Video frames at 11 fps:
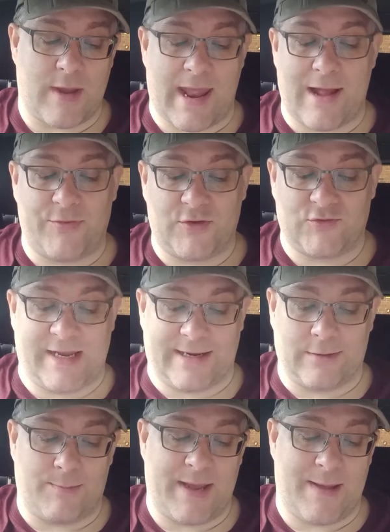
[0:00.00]
A healthy tree
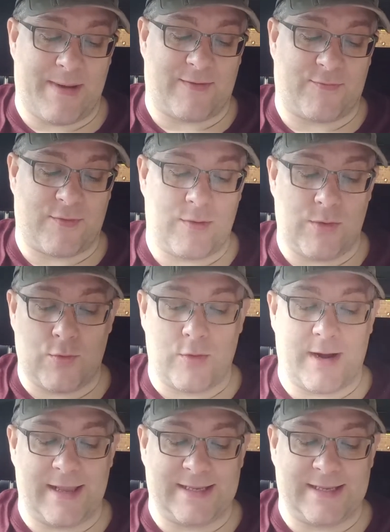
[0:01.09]
cannot bear bad fruit, nor can a